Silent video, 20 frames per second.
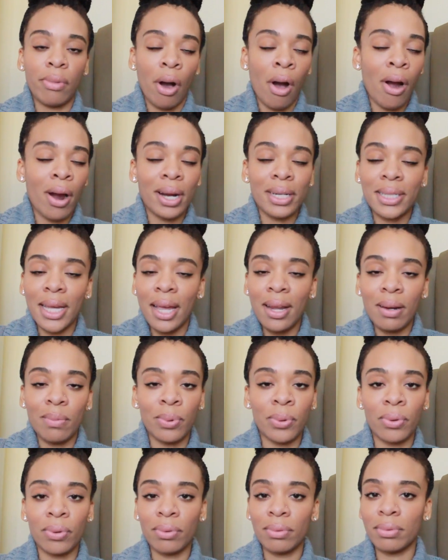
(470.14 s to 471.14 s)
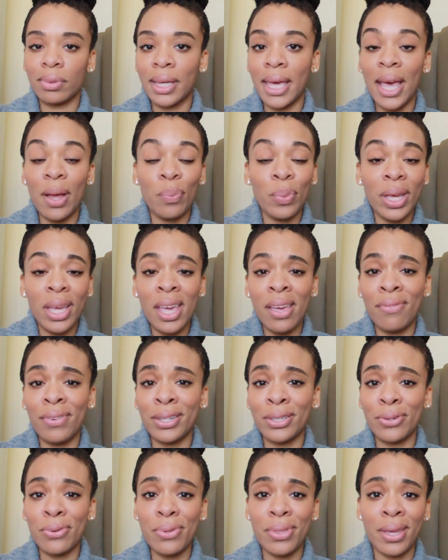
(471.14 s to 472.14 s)
are attainable. Can we
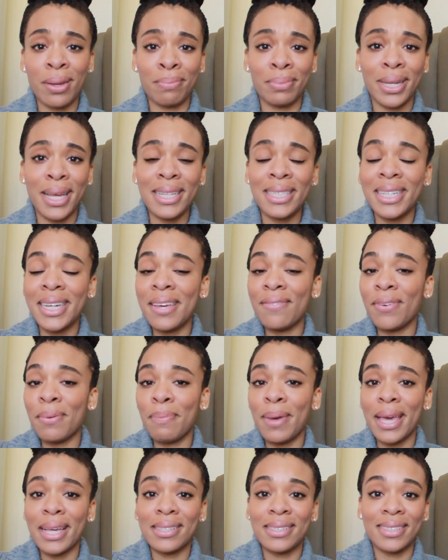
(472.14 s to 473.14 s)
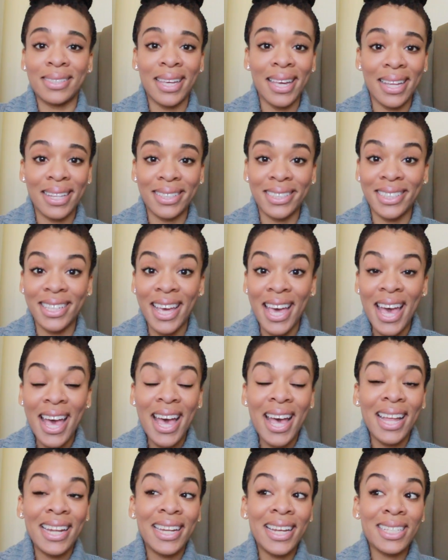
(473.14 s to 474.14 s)
even do them? Does it even make sense?
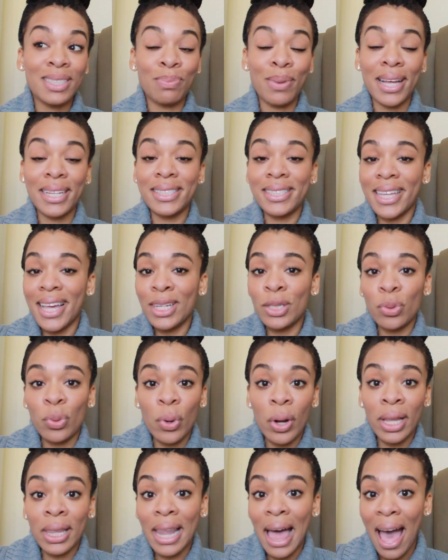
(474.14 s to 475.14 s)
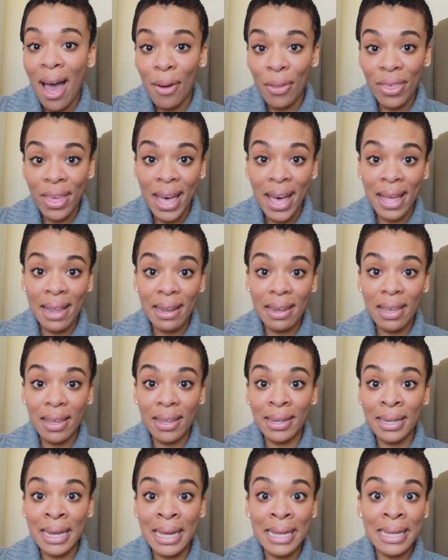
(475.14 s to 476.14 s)
Does my schedule allow that?
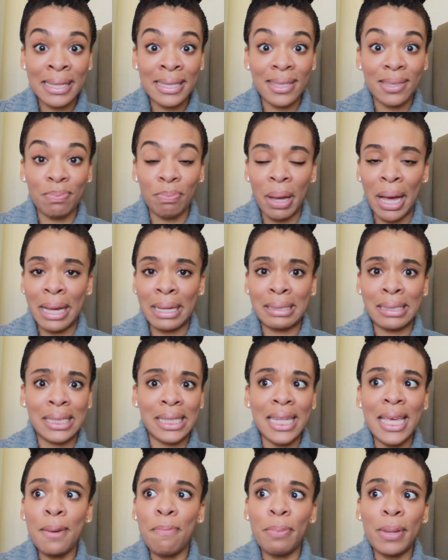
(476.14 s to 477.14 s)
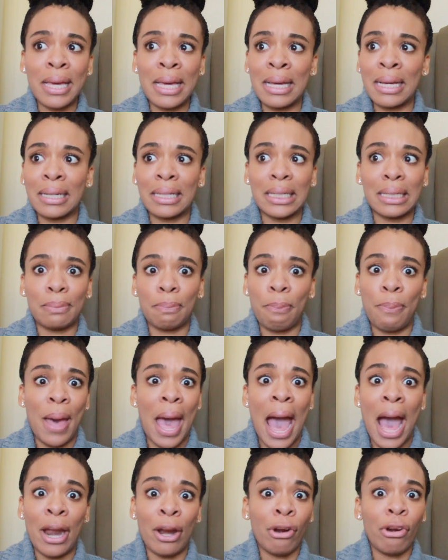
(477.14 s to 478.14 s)
Does my sleeping
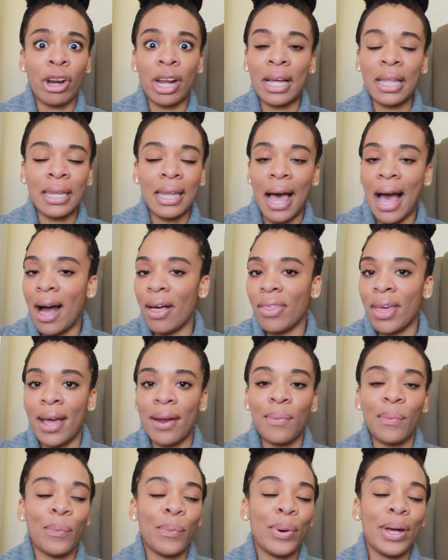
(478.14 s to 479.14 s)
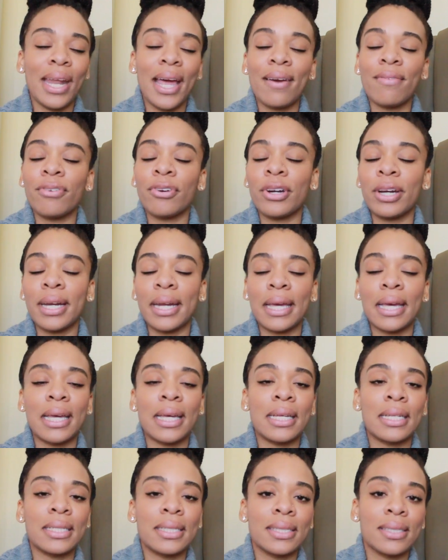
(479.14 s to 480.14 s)
pattern allow that? Whatever it
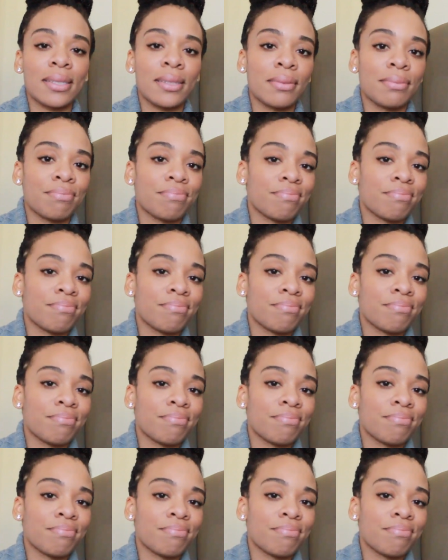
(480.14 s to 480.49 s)
is,